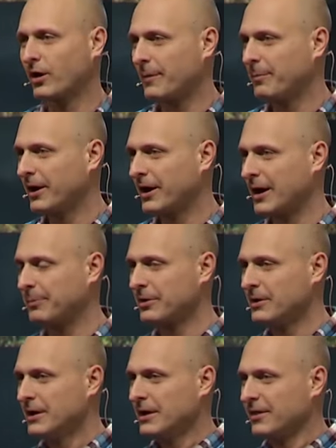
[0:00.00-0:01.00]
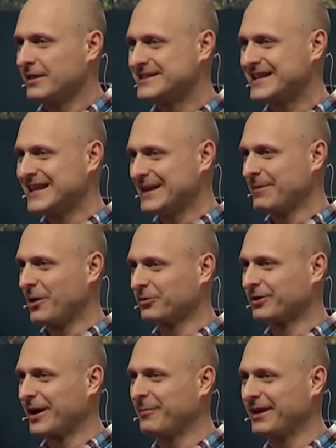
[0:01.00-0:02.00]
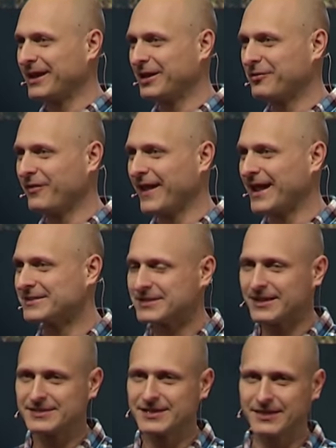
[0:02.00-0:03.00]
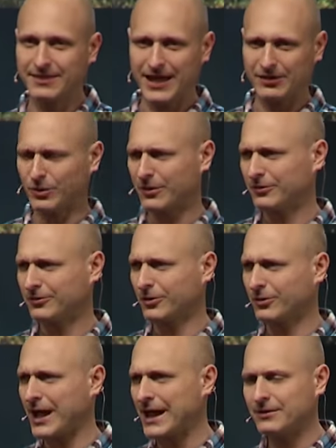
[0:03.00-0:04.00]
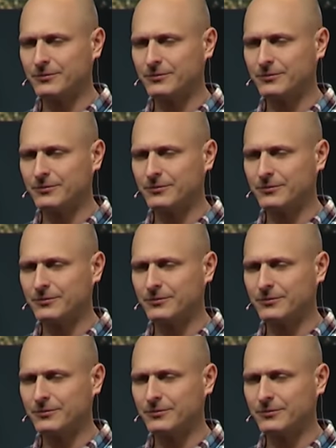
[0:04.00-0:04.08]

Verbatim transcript: I pick up the team that was coming in advance, and they say, thanks, why are we so late?